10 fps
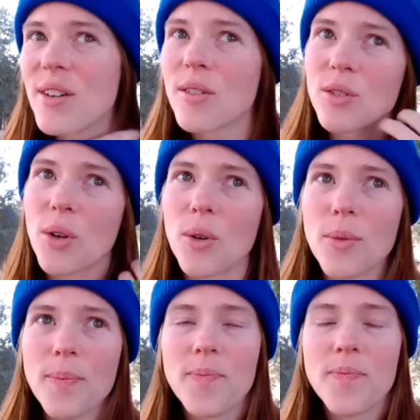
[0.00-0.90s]

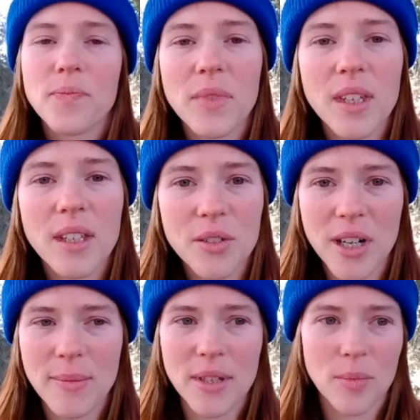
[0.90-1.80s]
So let's try
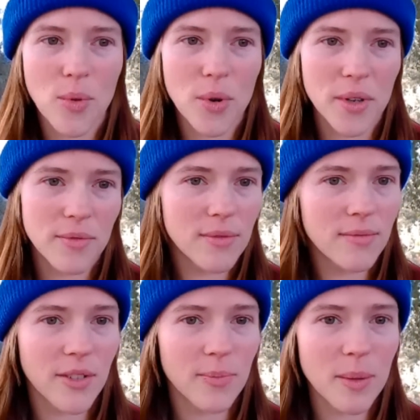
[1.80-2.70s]
to be supportive
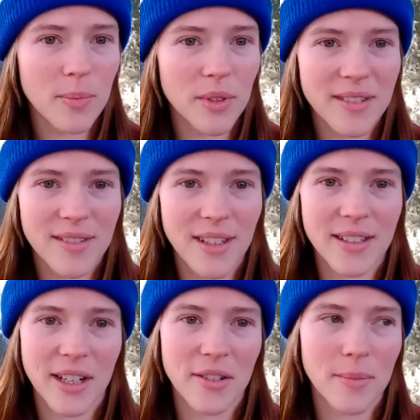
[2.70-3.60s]
of people. Let's
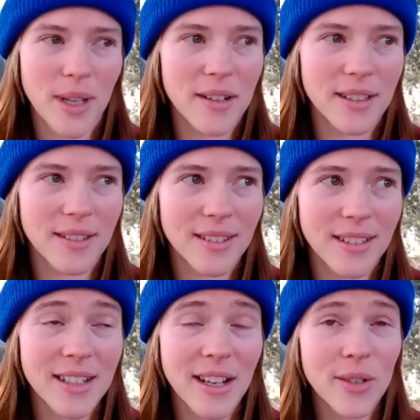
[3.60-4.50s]
not tear them down, and
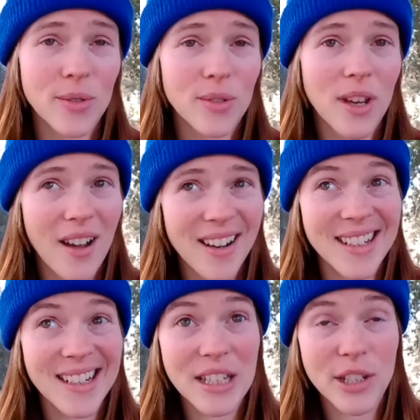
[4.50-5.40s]
let's not use God as
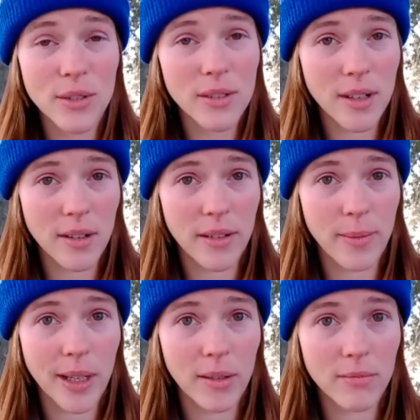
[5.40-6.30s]
an excuse to tear
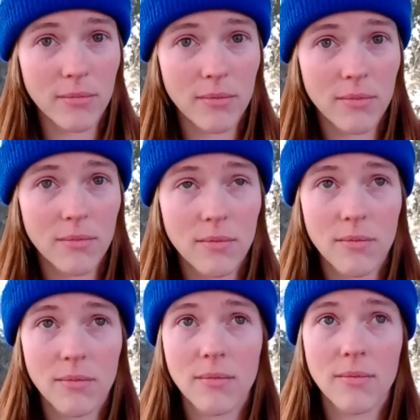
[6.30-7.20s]
them down.
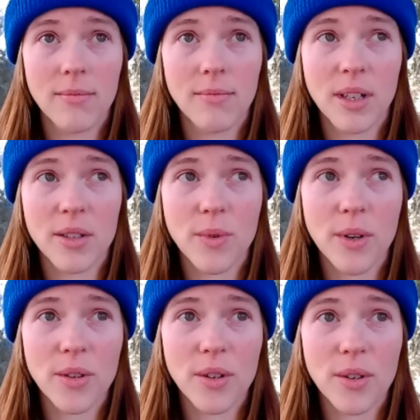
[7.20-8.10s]
Because
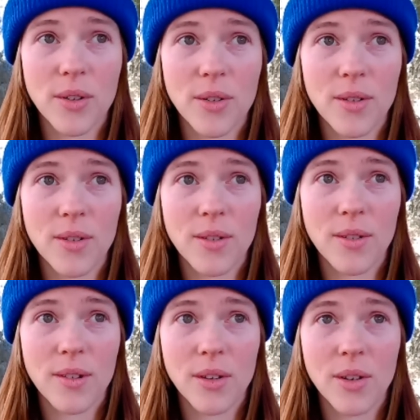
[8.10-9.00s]
whether
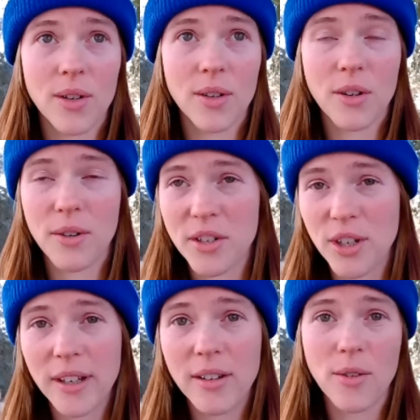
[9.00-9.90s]
you're
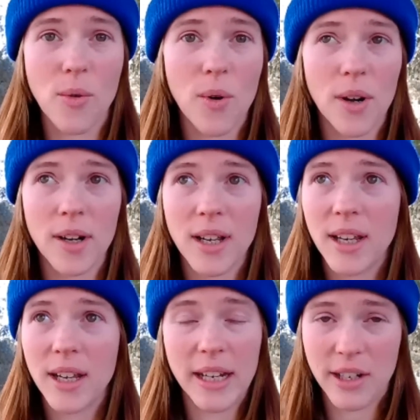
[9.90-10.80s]
Christian or
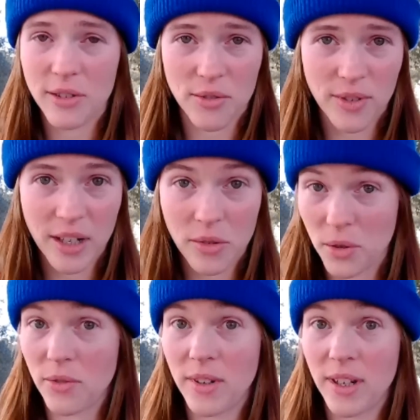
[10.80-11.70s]
any other faith or
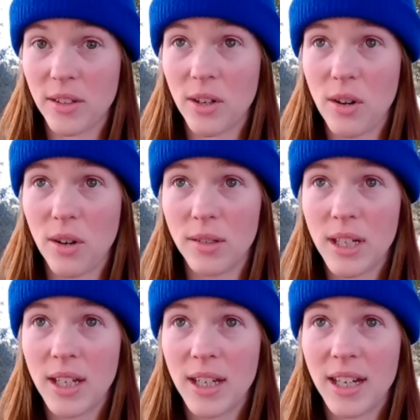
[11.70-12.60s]
no faith at all,
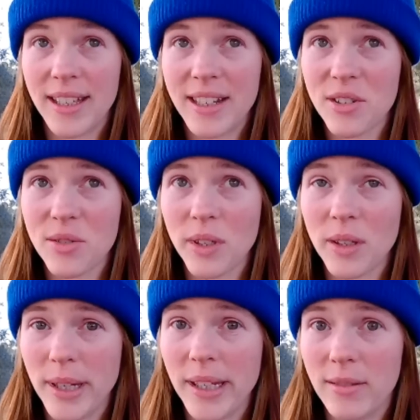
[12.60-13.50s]
that's just really
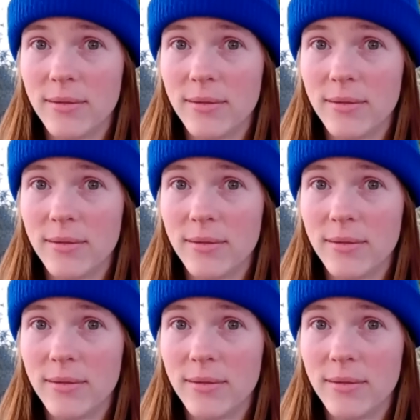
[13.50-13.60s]
mean